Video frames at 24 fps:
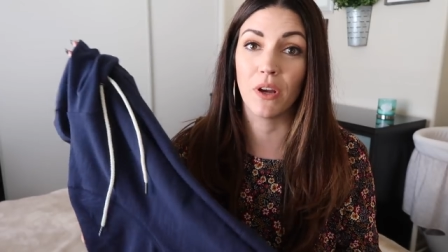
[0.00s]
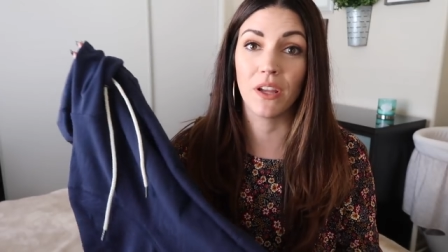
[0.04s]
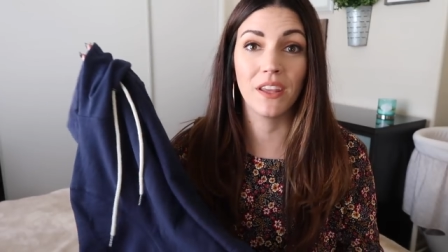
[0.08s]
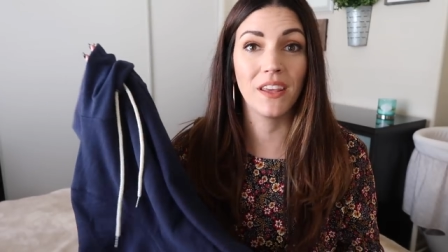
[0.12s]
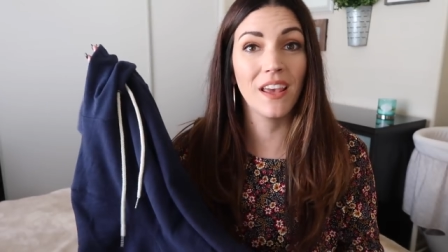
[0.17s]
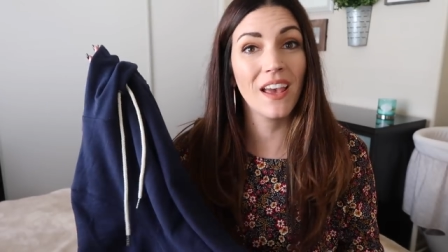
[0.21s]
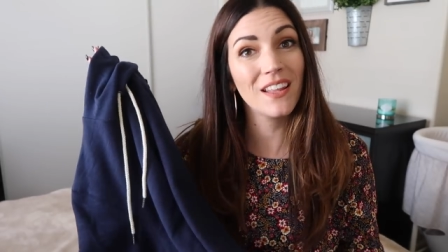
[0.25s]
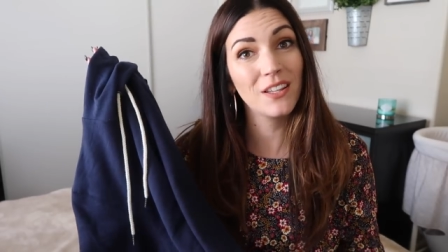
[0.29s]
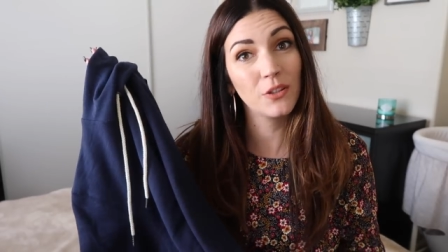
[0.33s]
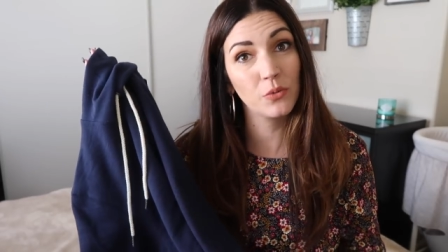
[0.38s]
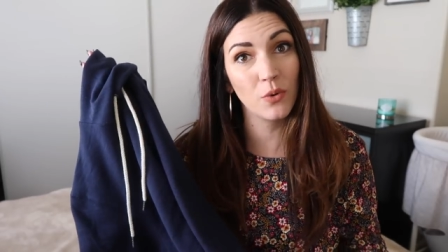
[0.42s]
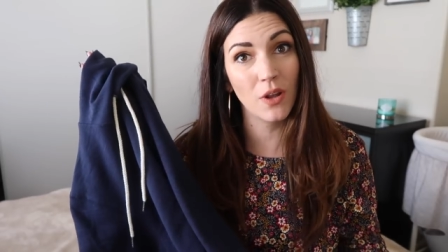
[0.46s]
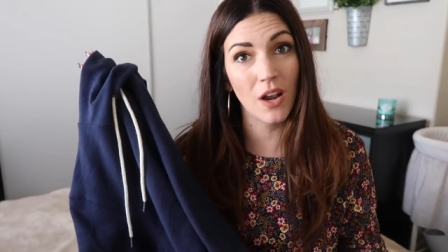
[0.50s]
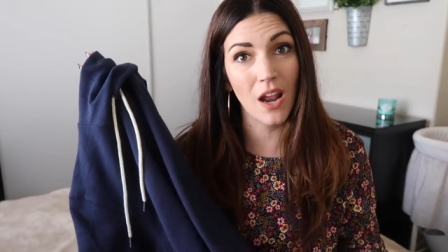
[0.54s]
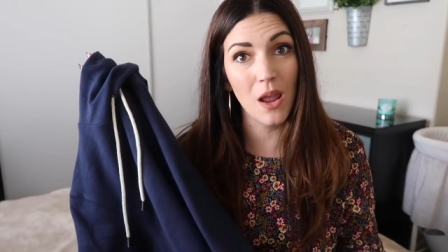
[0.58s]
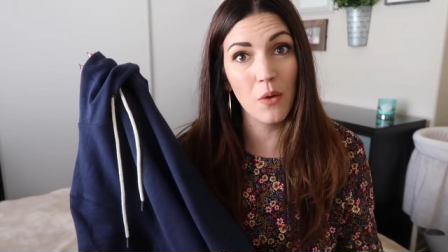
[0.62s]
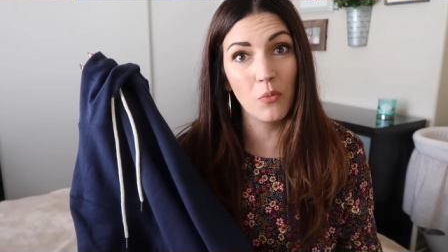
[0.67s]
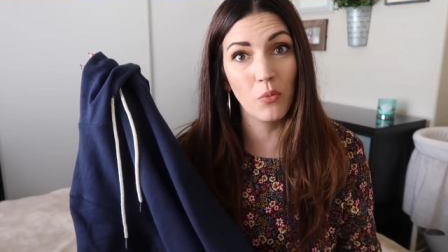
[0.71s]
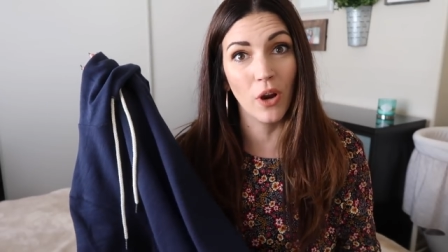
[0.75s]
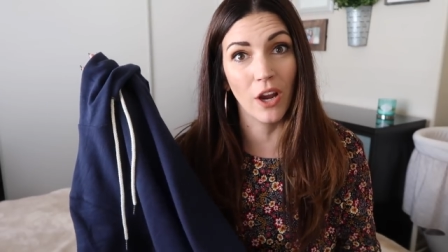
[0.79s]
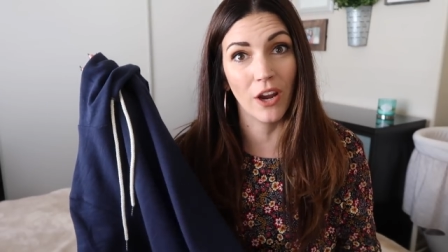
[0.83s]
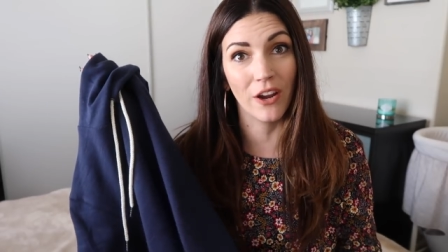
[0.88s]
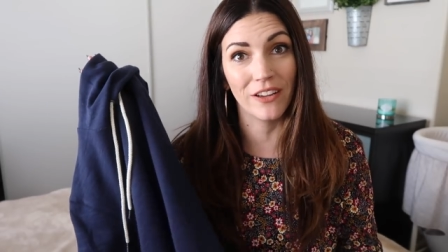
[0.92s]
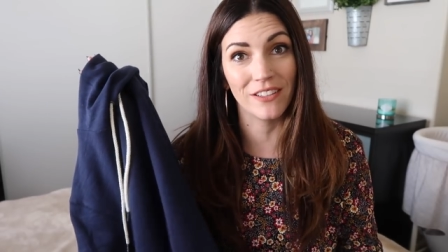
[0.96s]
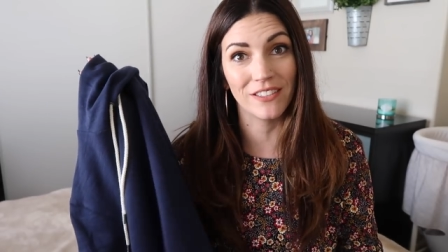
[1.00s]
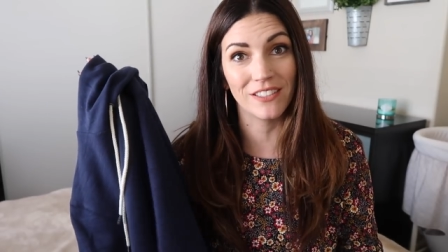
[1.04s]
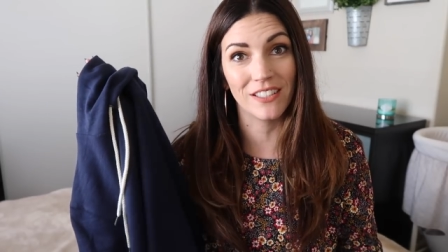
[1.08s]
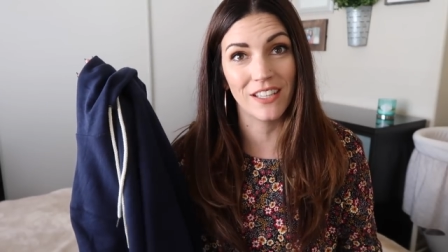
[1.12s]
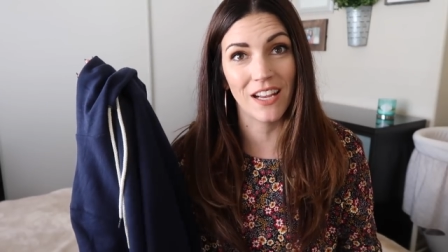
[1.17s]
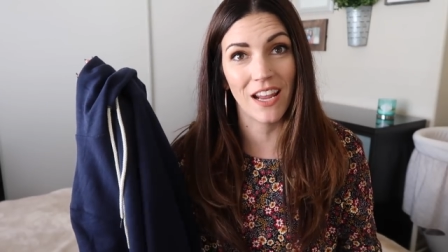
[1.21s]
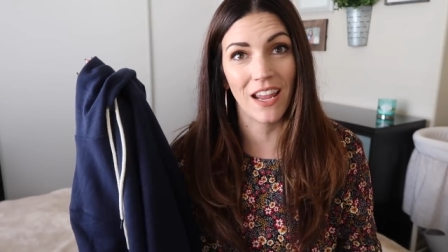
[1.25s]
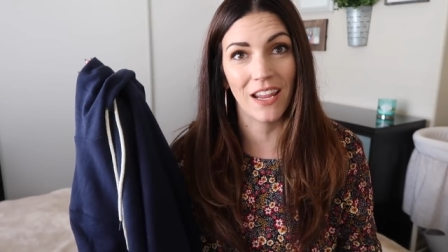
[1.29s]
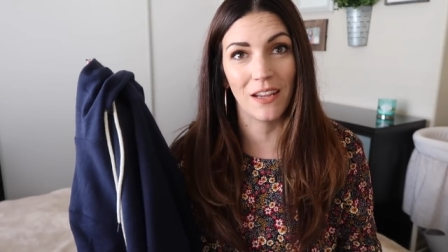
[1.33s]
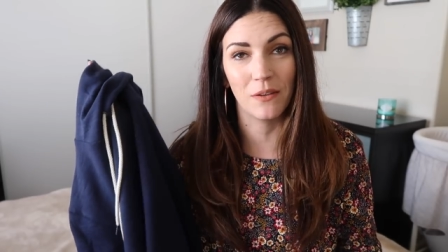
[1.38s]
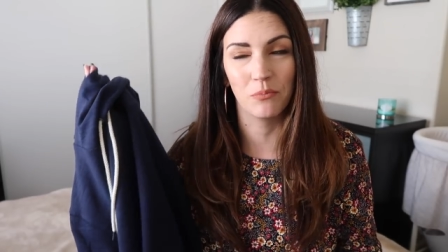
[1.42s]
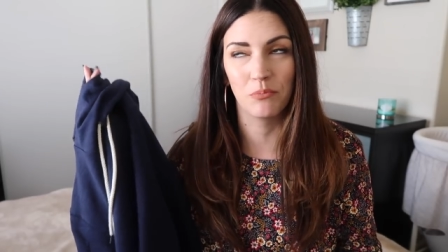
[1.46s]
but guess what I'm wearing
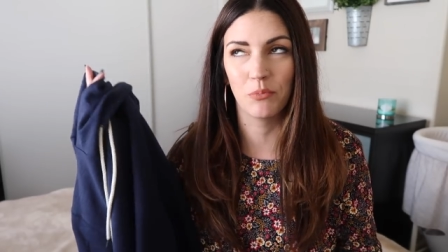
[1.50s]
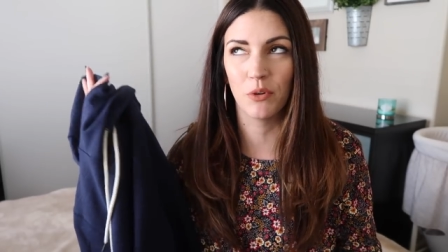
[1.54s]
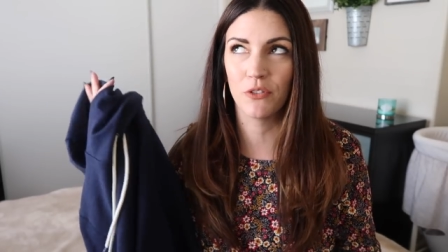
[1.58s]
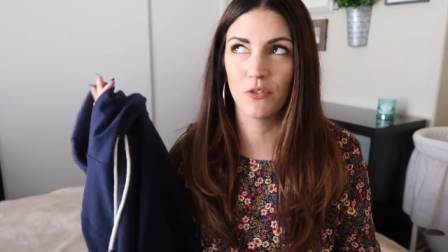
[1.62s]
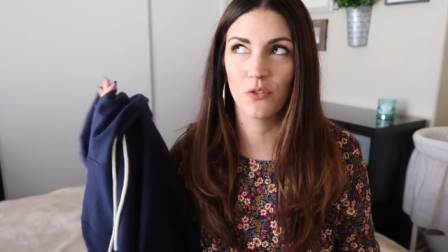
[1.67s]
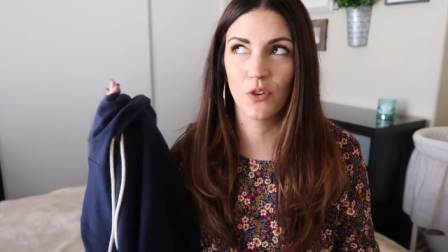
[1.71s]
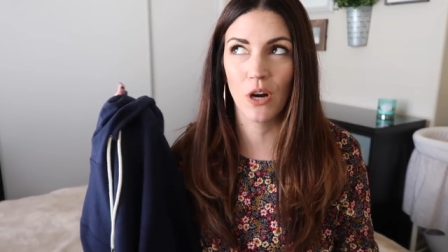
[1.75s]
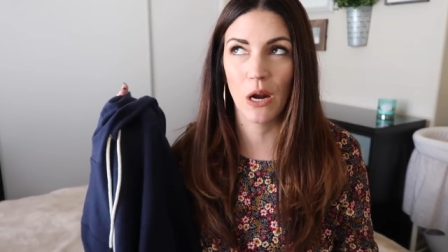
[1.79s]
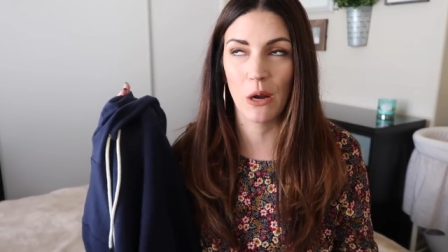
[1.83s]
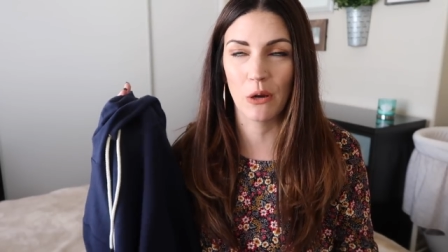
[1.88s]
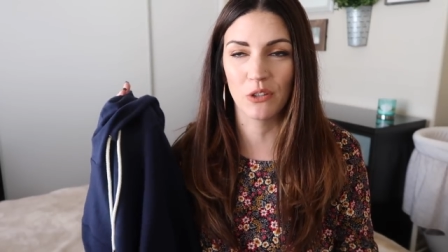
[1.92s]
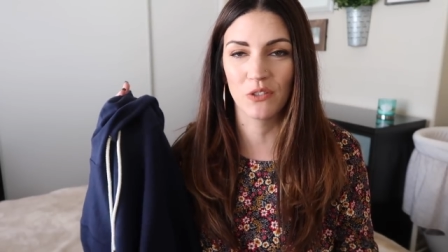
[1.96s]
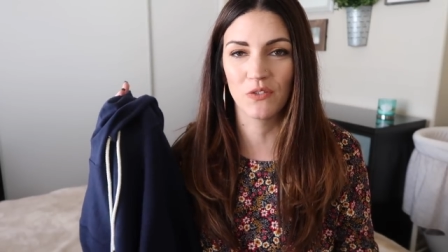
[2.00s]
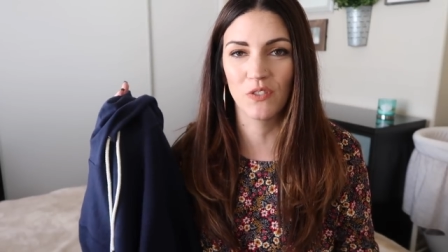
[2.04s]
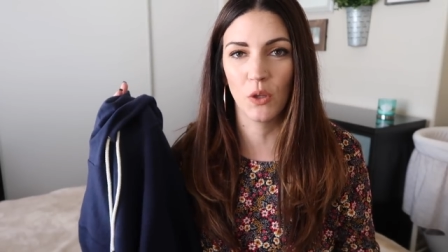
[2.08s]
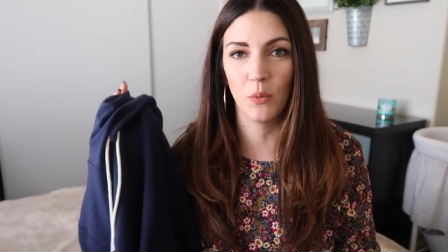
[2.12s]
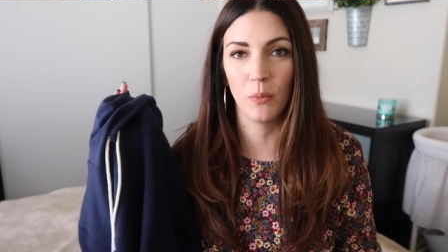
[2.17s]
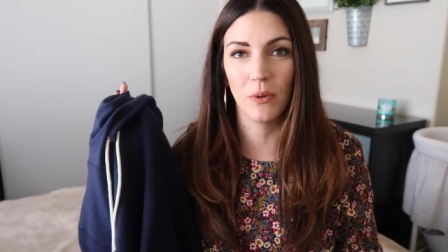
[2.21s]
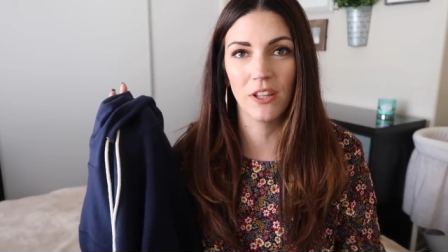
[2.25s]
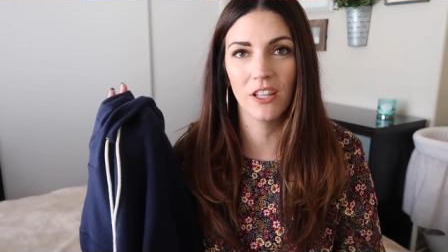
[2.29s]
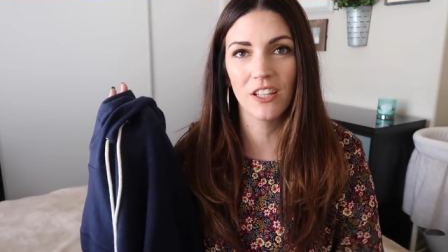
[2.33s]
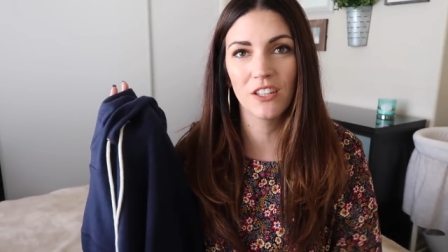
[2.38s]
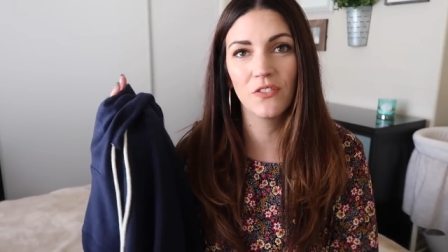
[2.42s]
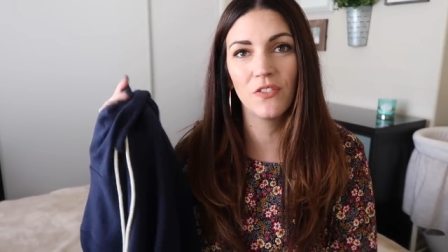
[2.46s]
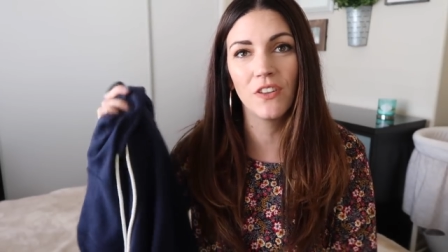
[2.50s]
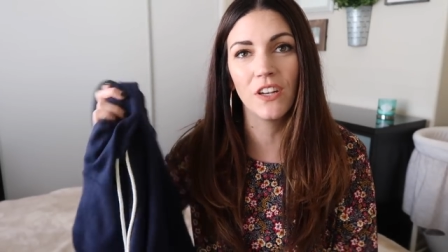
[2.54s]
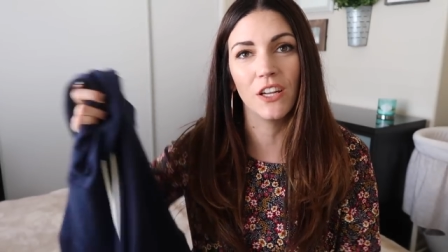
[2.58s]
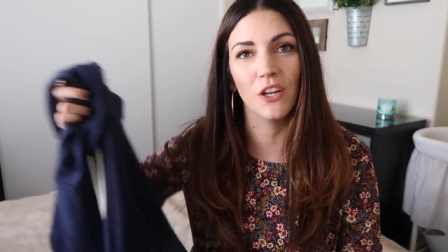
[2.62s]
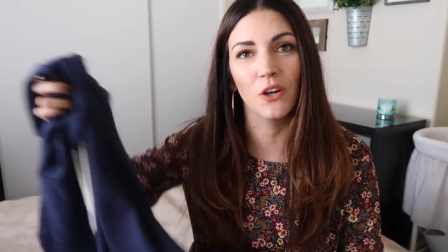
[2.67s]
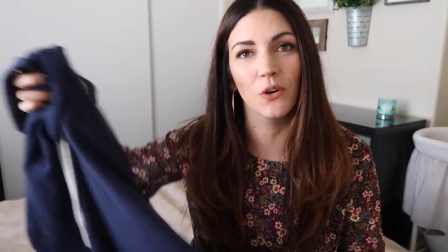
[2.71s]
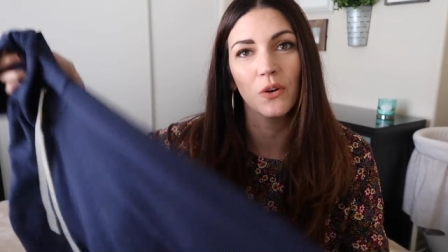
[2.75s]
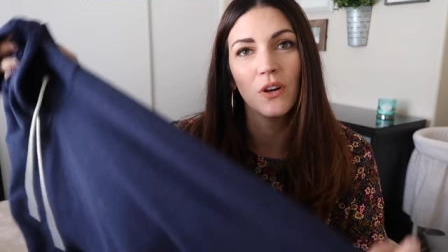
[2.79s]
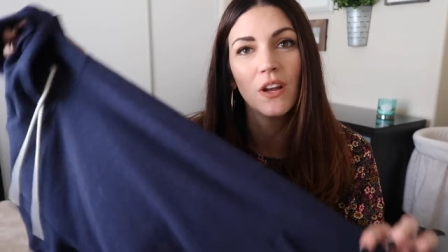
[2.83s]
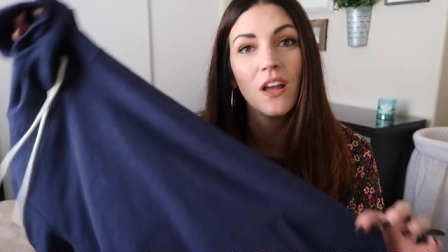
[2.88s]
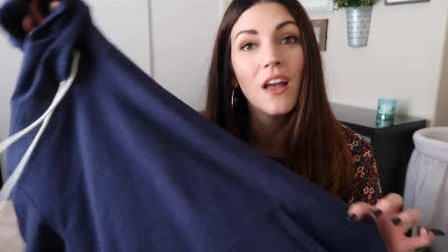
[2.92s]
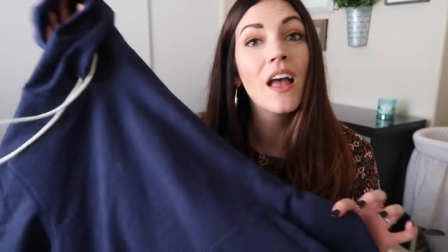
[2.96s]
today before I was filming this
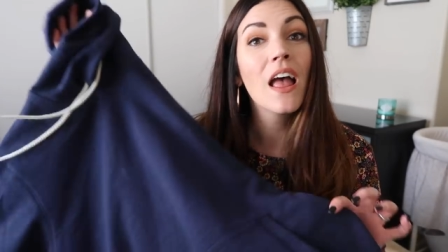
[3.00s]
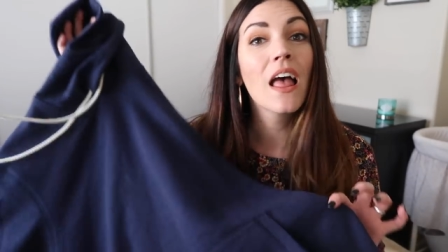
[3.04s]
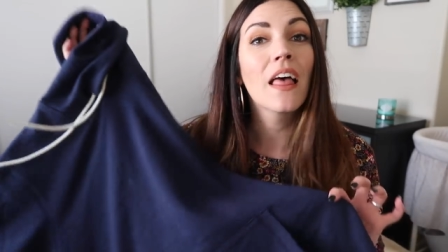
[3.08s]
video?